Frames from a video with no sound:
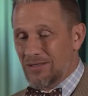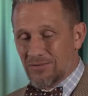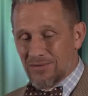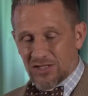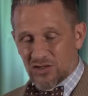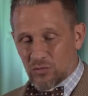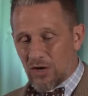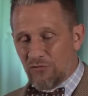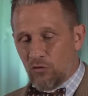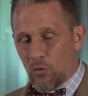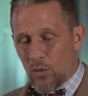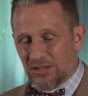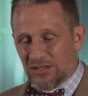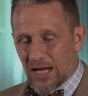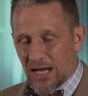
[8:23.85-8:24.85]
That's right, for
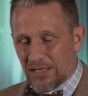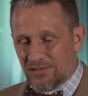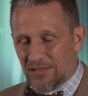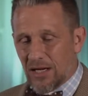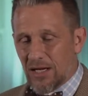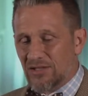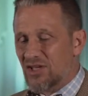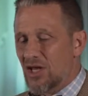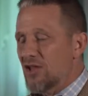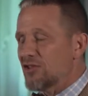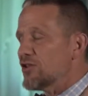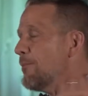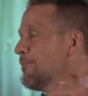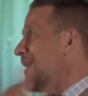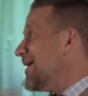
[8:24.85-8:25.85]
what God does.
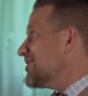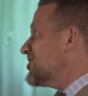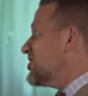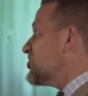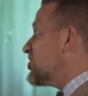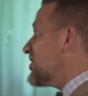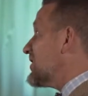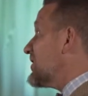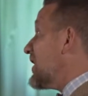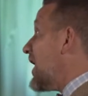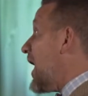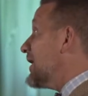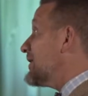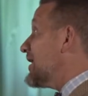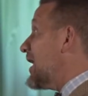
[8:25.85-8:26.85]
The message that
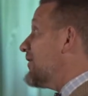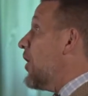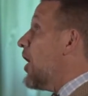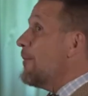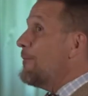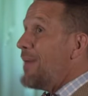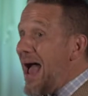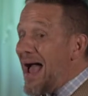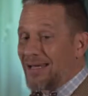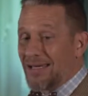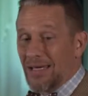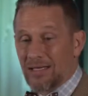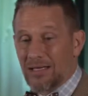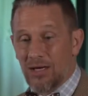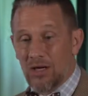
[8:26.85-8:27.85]
God gave
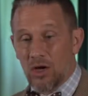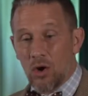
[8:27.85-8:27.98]
Habakkuk